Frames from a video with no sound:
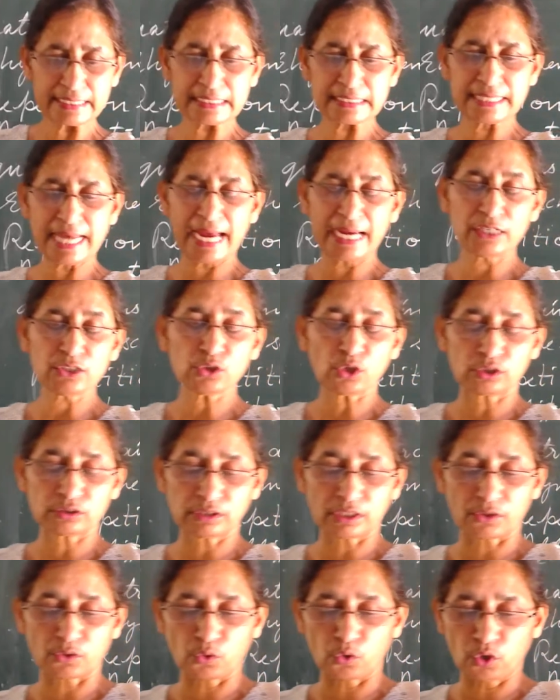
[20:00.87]
stand on
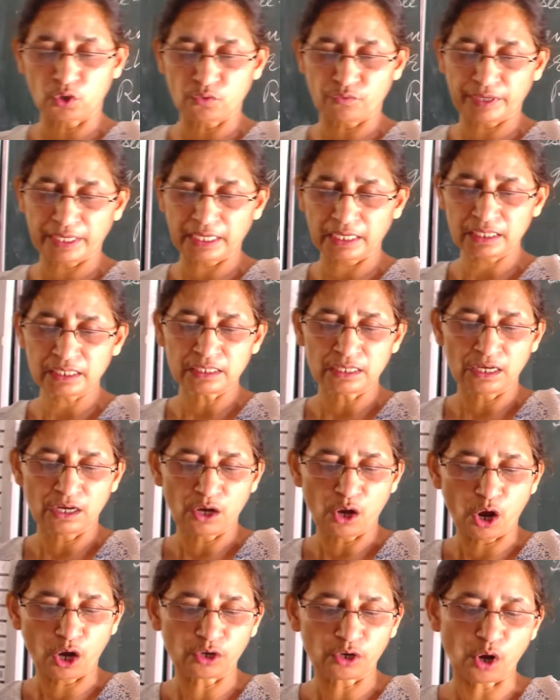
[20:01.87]
the roadway
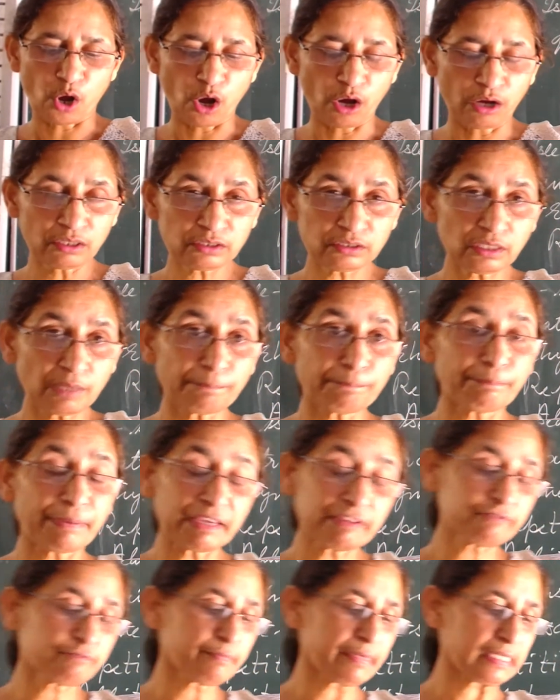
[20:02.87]
or on the
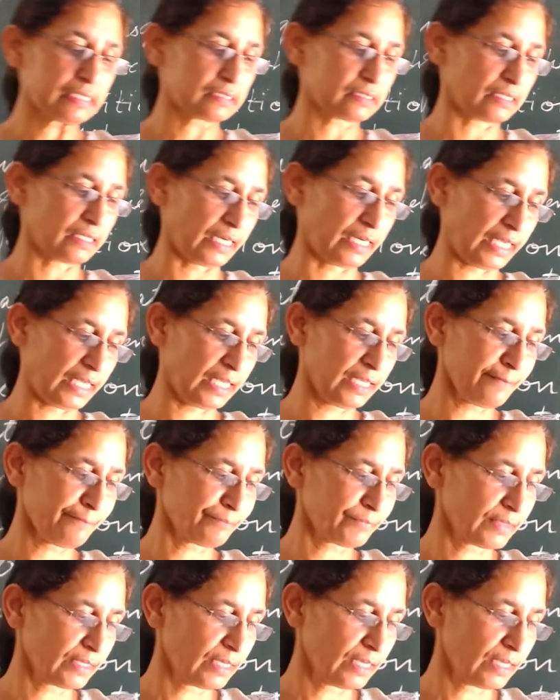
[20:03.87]
pavement's grey,